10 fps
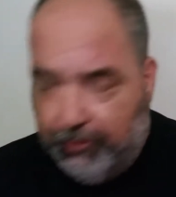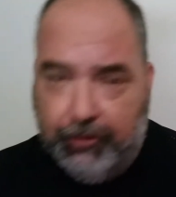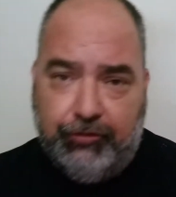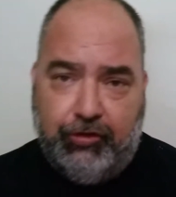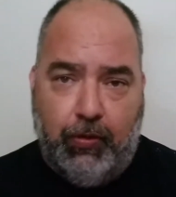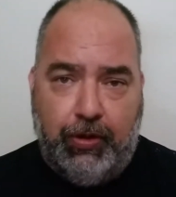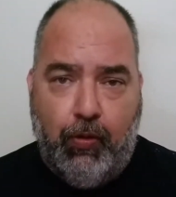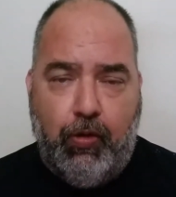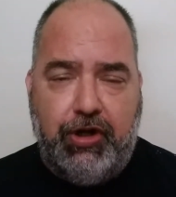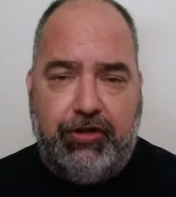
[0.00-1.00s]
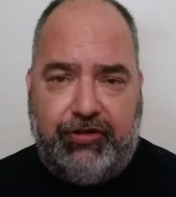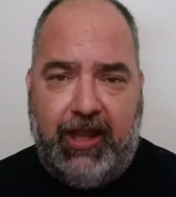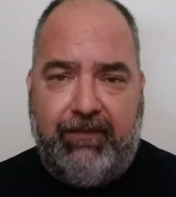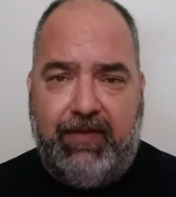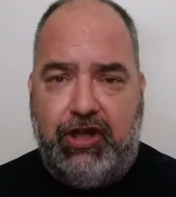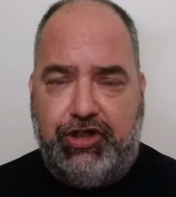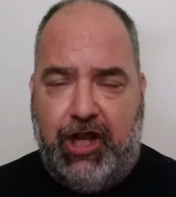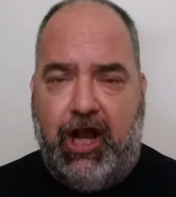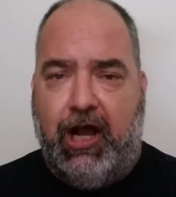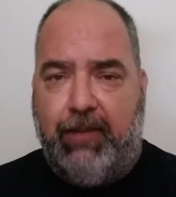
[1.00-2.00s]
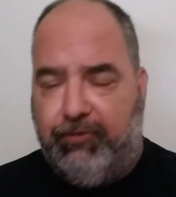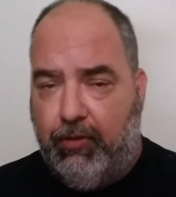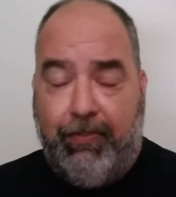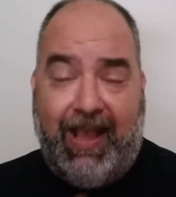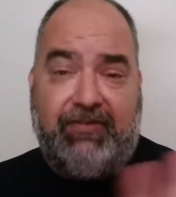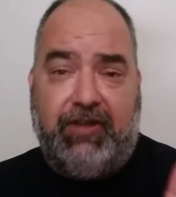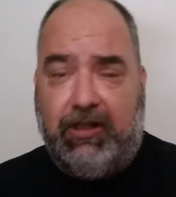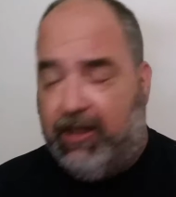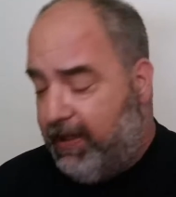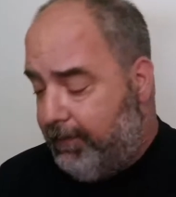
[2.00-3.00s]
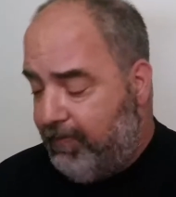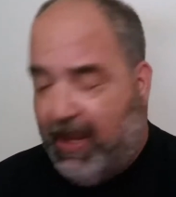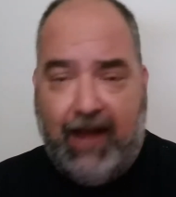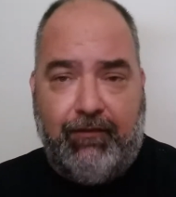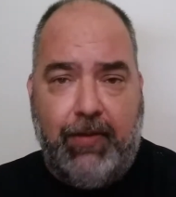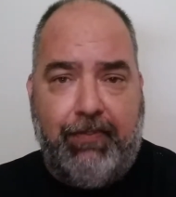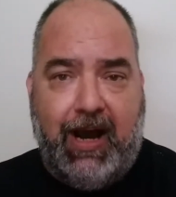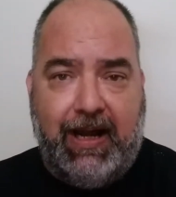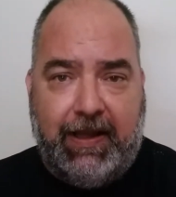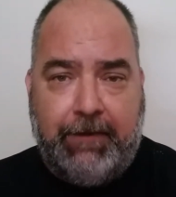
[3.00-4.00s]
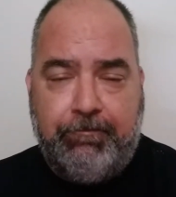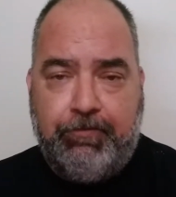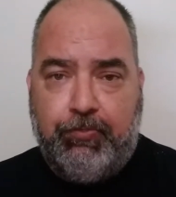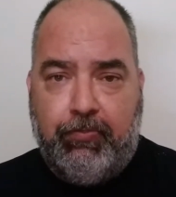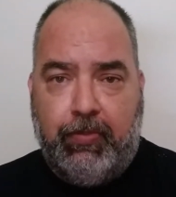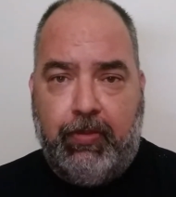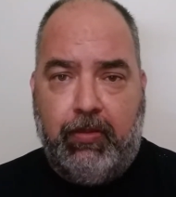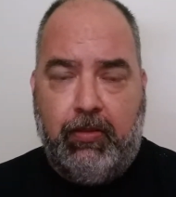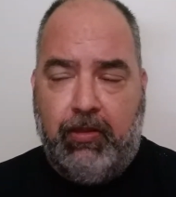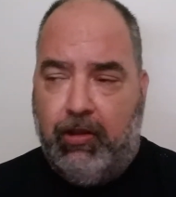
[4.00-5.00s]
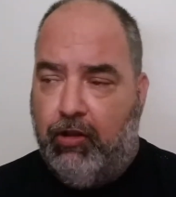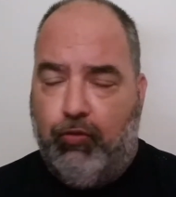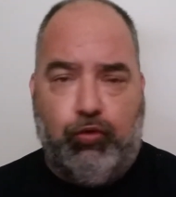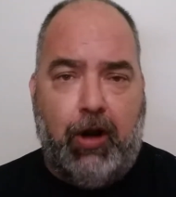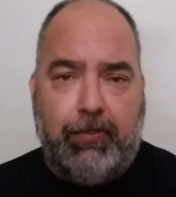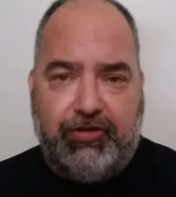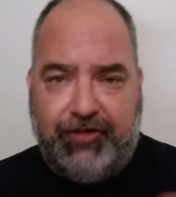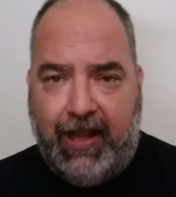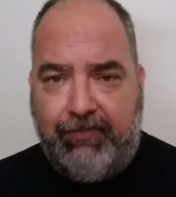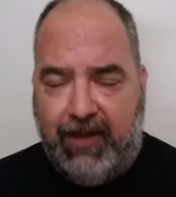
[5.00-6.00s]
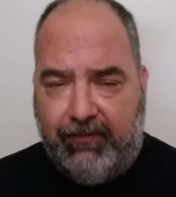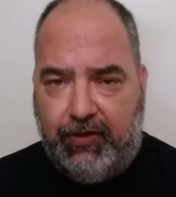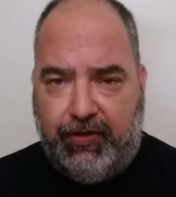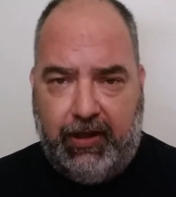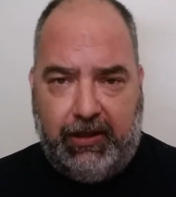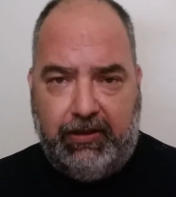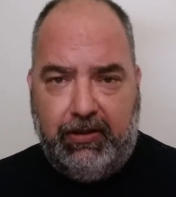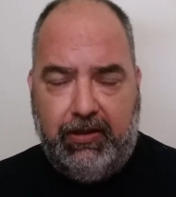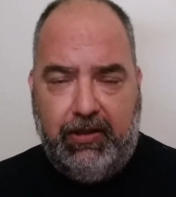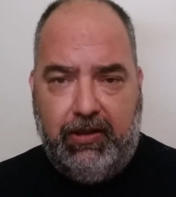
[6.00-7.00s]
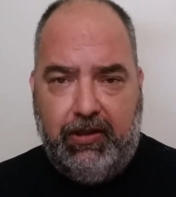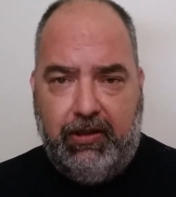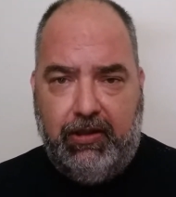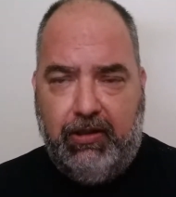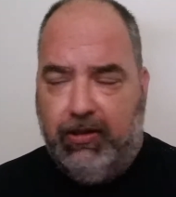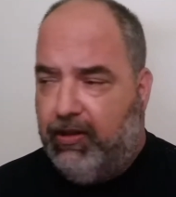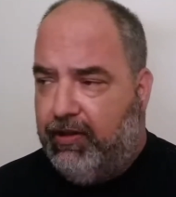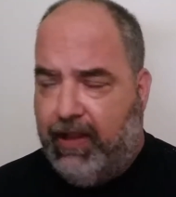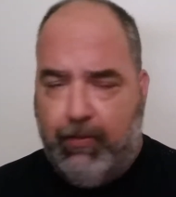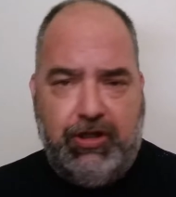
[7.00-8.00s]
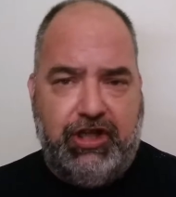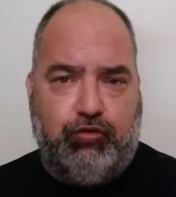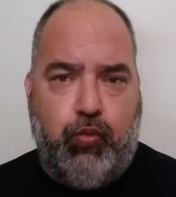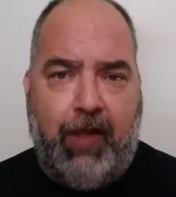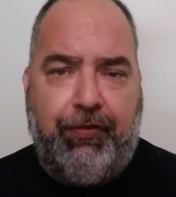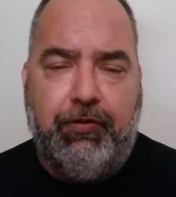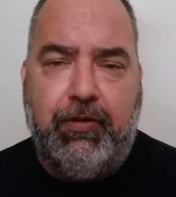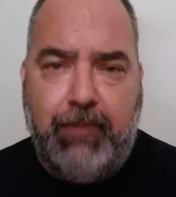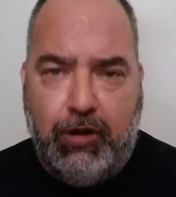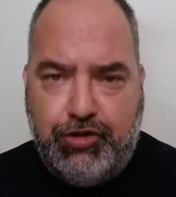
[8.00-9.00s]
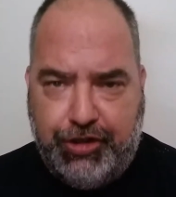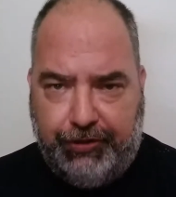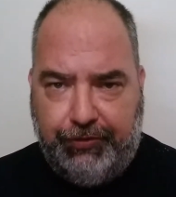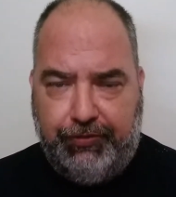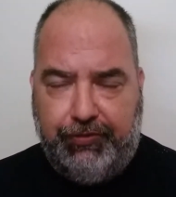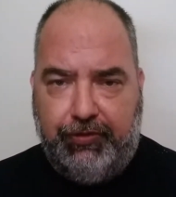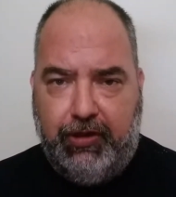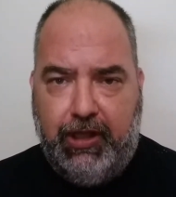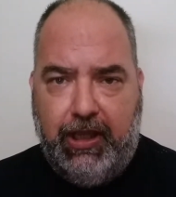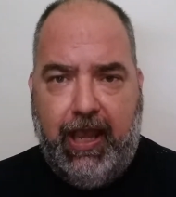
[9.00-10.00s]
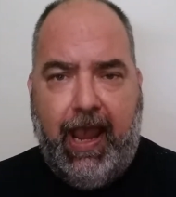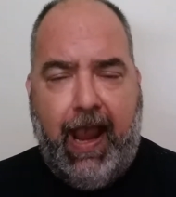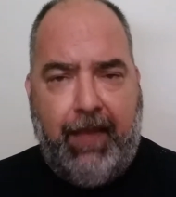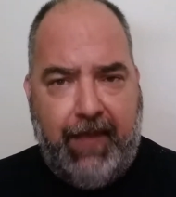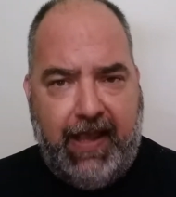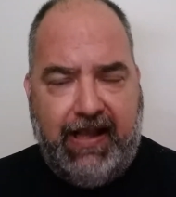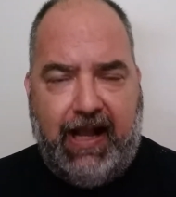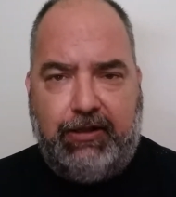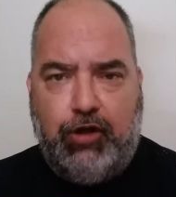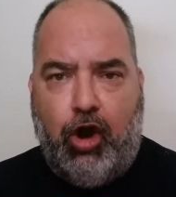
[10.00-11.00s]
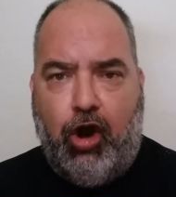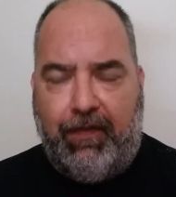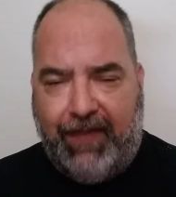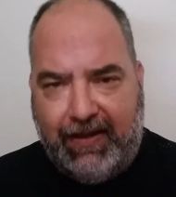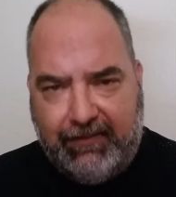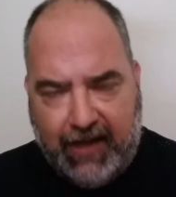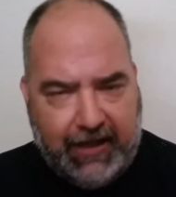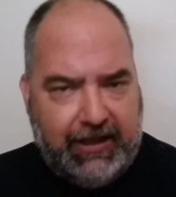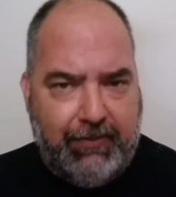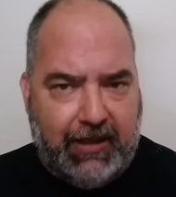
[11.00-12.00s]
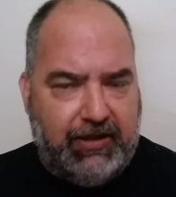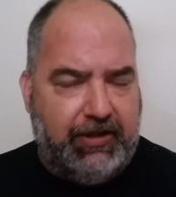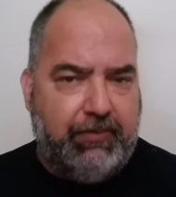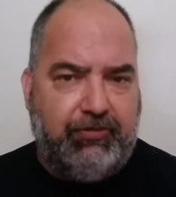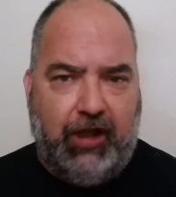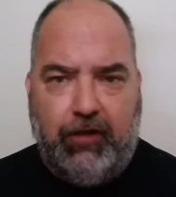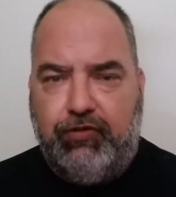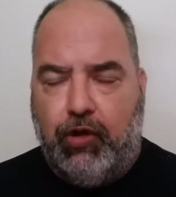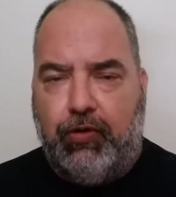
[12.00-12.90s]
So in order to save their jobs, basically everybody rubber stamped everything. They just went through the motions, and they got caught. They documented themselves going